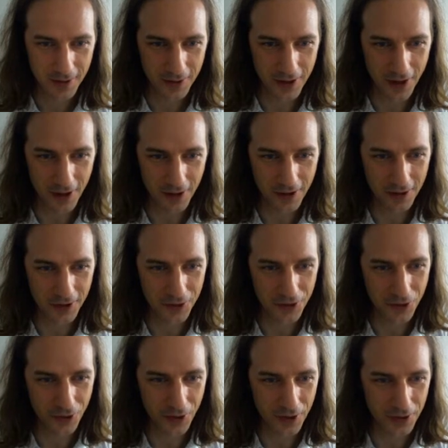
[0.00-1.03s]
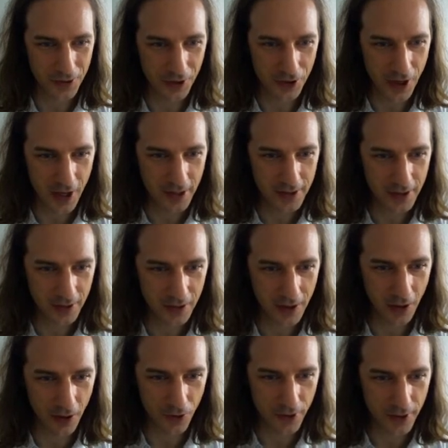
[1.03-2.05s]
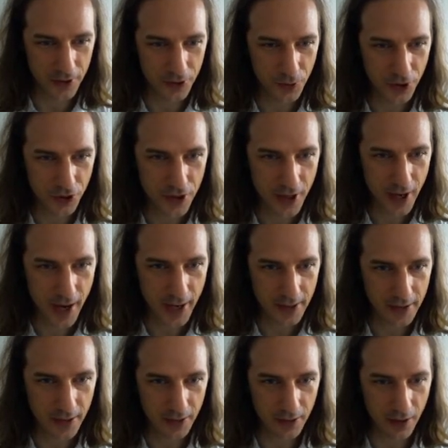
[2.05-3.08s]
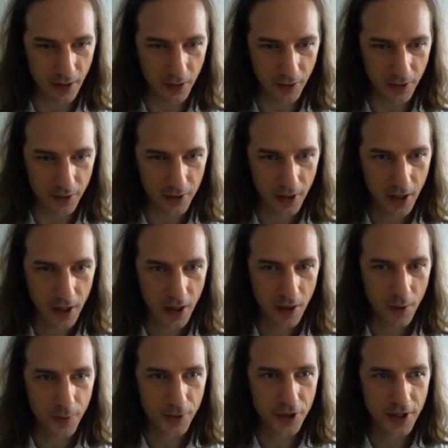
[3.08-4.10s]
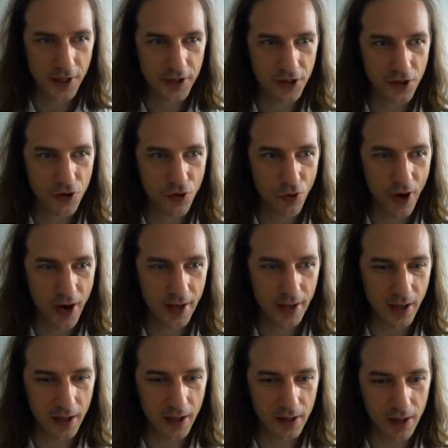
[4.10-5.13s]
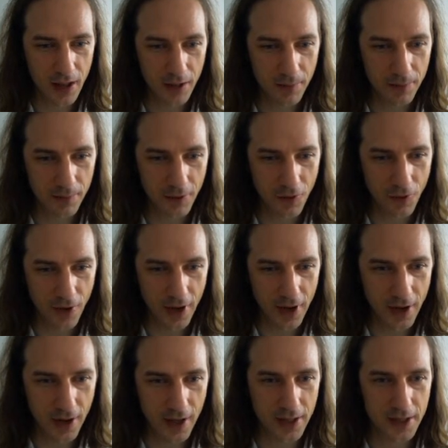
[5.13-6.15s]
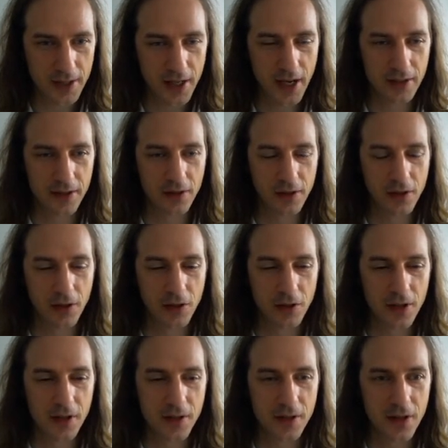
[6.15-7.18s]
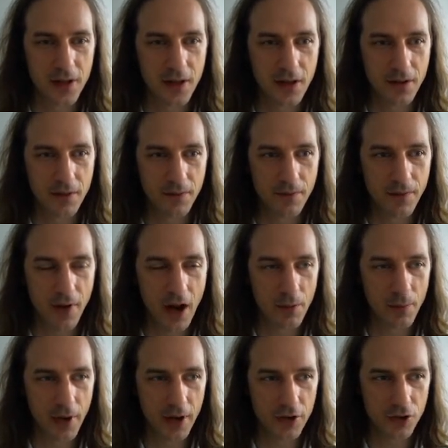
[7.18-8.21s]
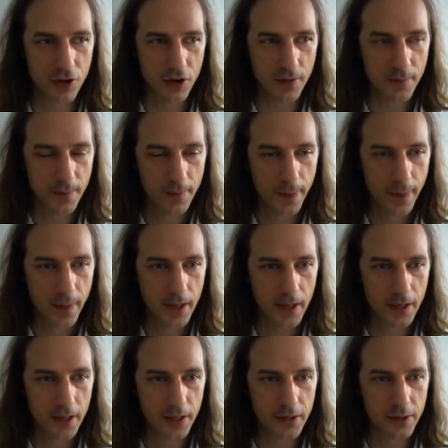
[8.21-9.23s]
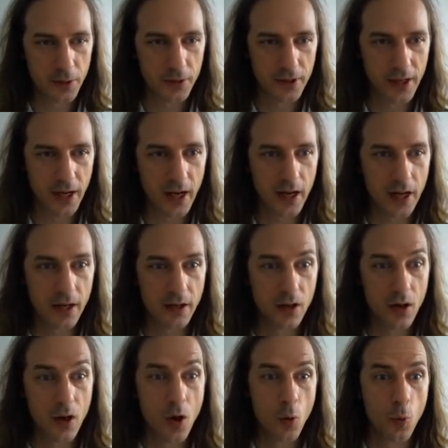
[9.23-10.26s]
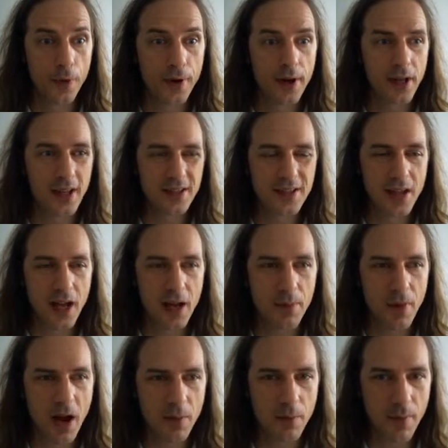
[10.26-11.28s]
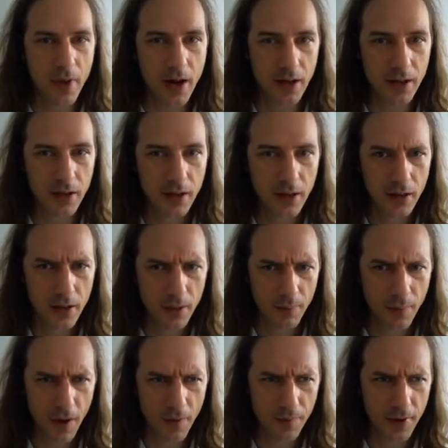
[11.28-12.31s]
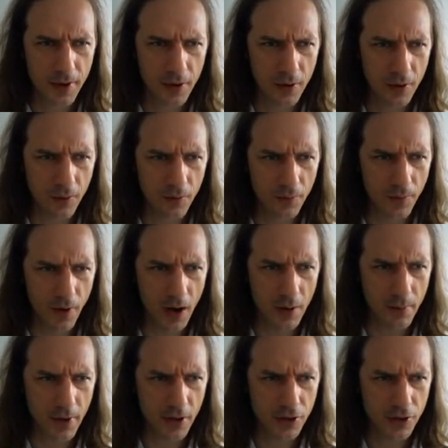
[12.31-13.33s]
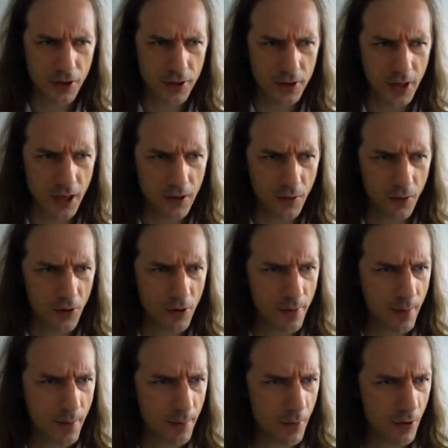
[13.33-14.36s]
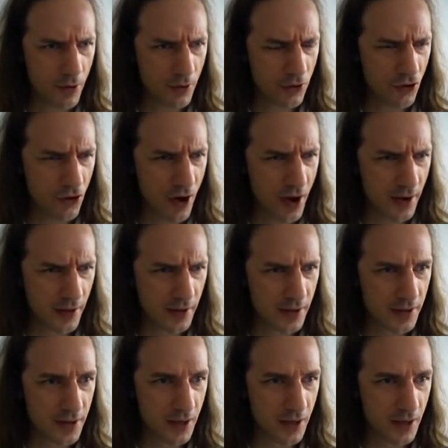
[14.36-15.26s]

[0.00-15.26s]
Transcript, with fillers: darken the screen to switch accent color. You can switch the accent colors, which is great. I love green as the accent color. Let's see the file manager. It is using and when I last time I made my video on file managers, I don't remember trying this